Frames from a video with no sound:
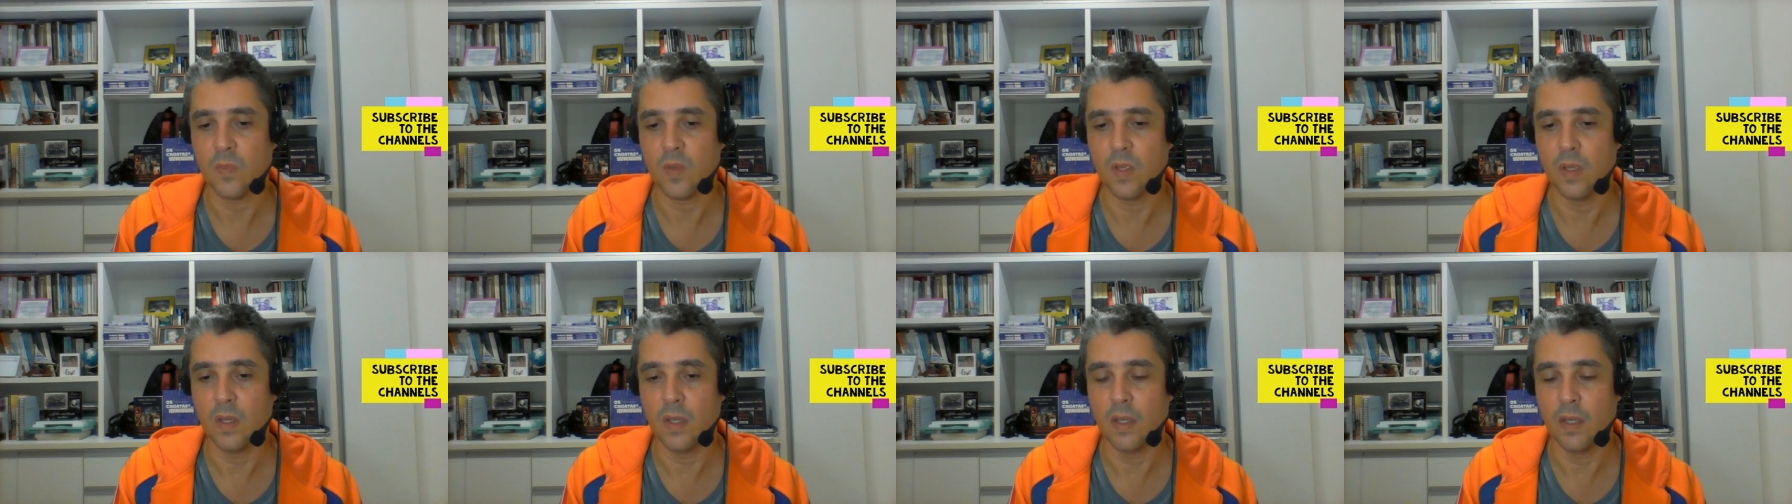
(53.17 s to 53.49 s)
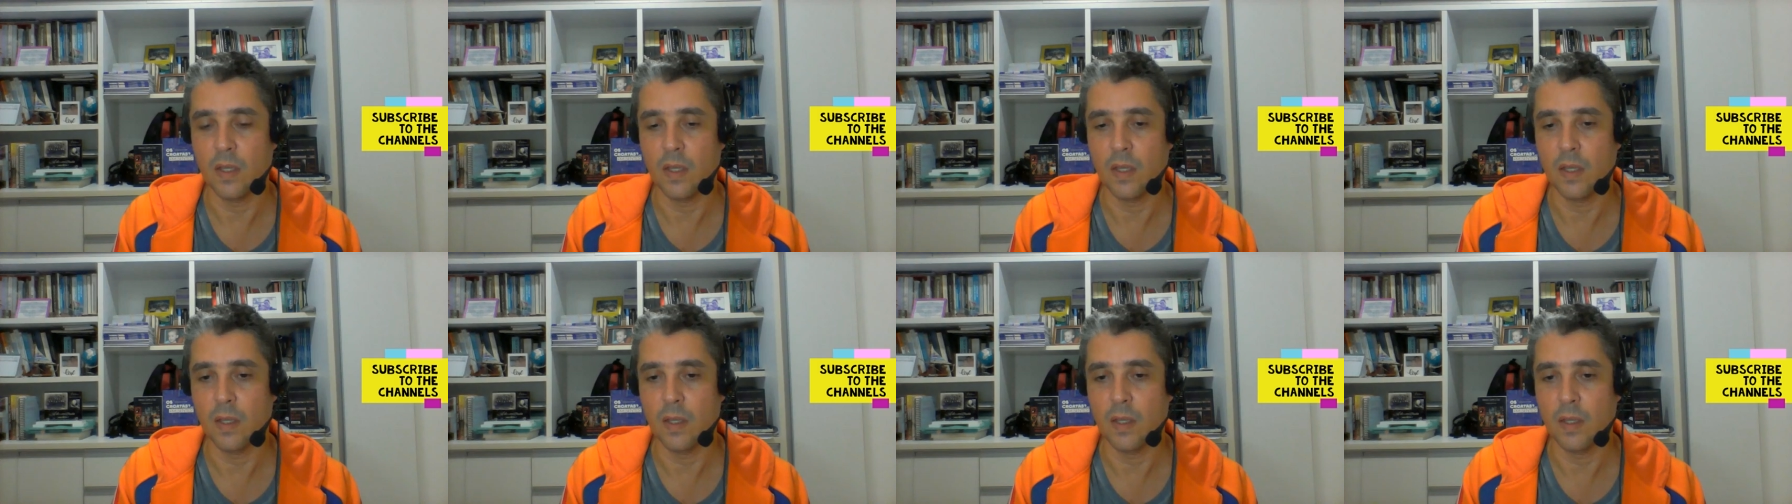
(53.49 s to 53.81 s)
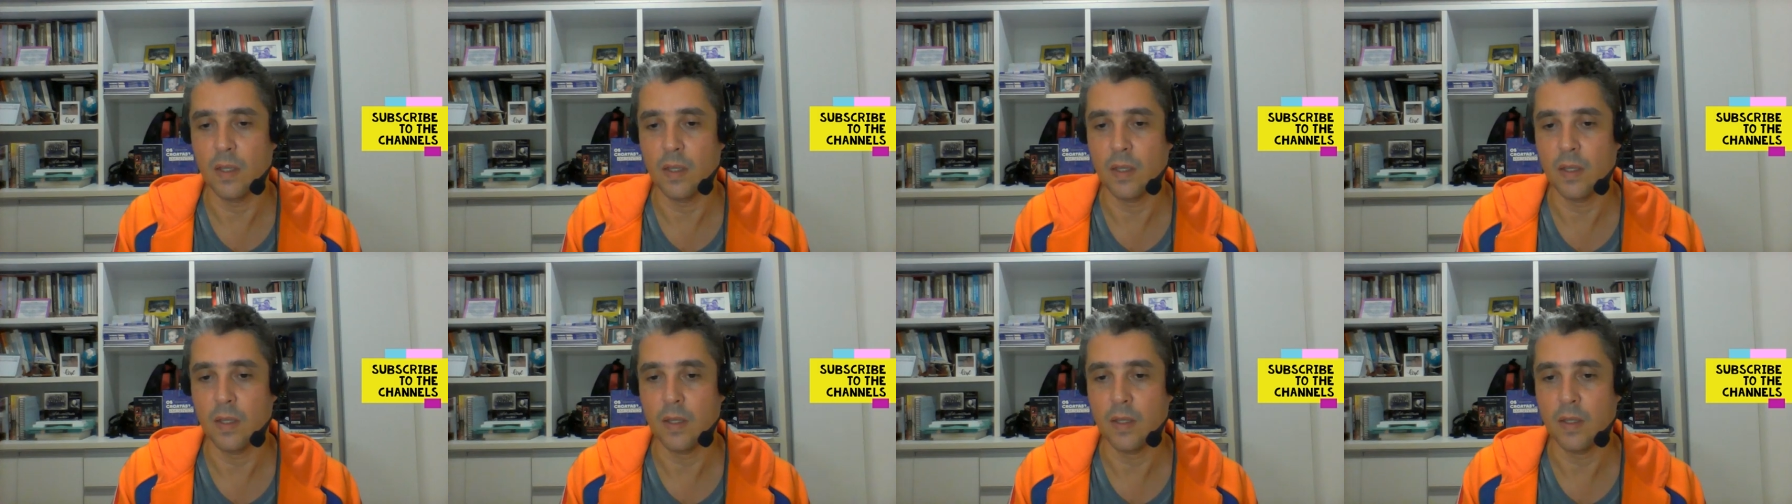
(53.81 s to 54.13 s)
uh,
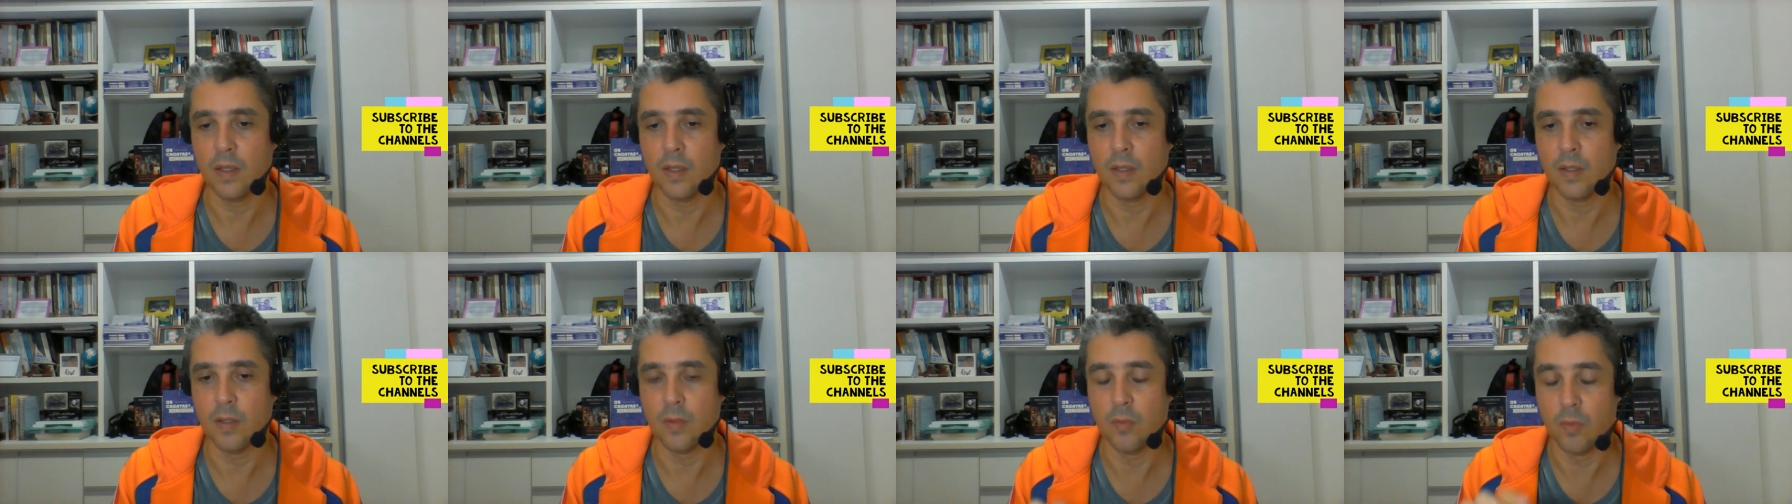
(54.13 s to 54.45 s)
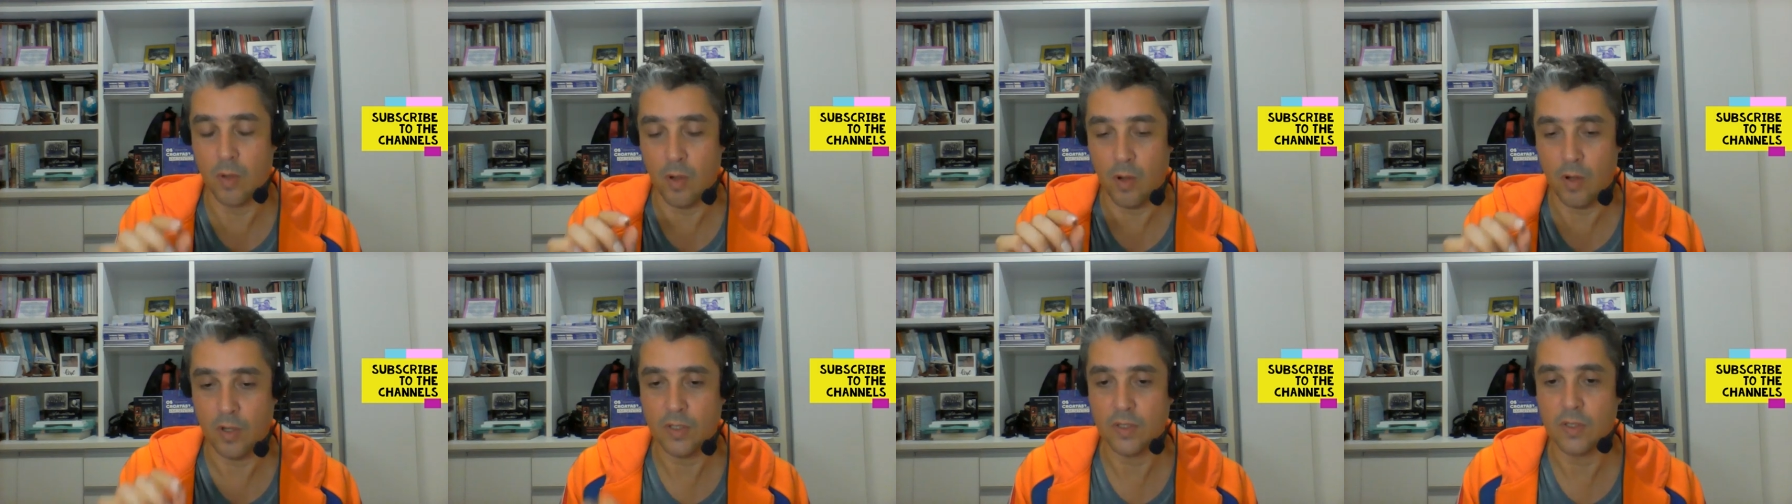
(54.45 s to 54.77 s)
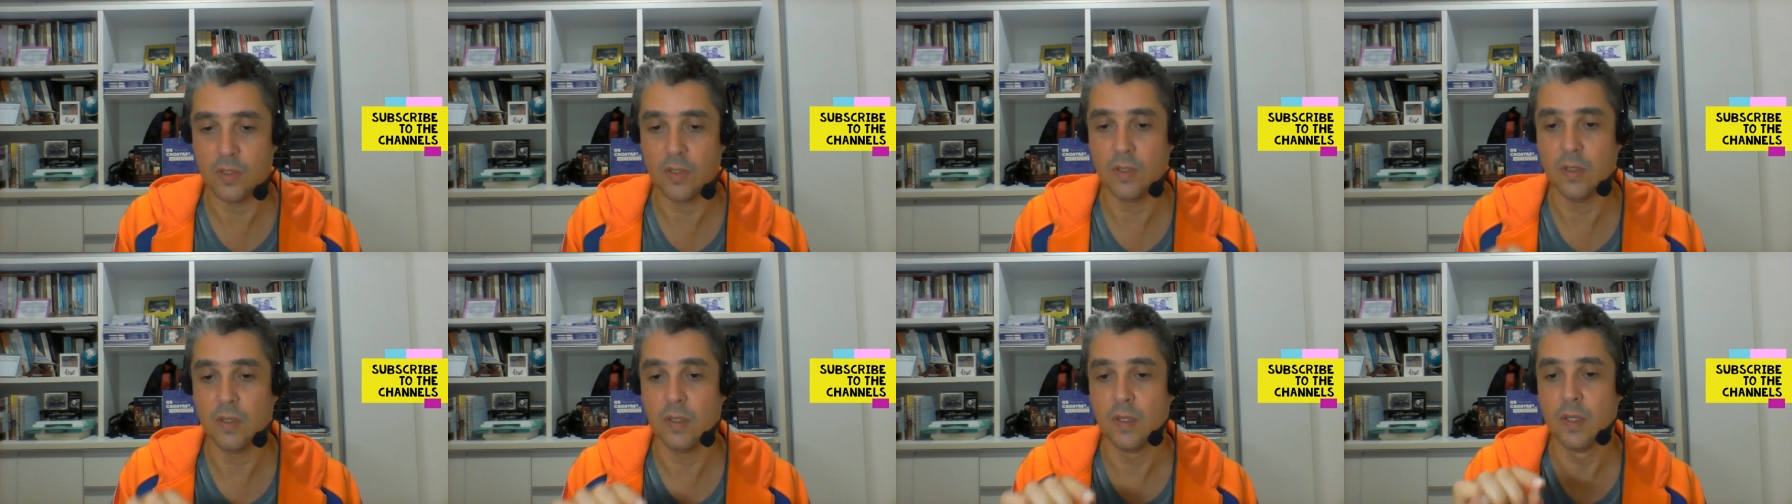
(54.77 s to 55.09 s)
Rorty